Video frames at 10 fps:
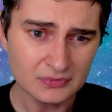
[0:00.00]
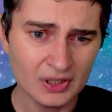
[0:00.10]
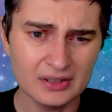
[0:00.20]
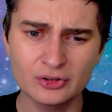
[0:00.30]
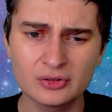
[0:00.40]

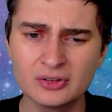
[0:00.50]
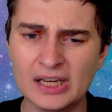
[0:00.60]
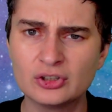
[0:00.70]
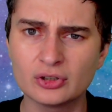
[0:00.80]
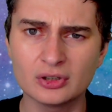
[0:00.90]
and
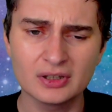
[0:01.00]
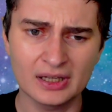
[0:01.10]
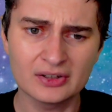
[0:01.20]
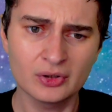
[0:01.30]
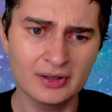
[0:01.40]
danger,
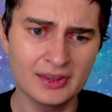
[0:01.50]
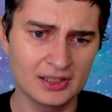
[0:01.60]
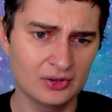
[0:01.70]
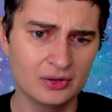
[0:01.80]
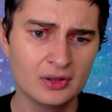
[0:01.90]
that sort of thing,
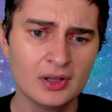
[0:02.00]
you know.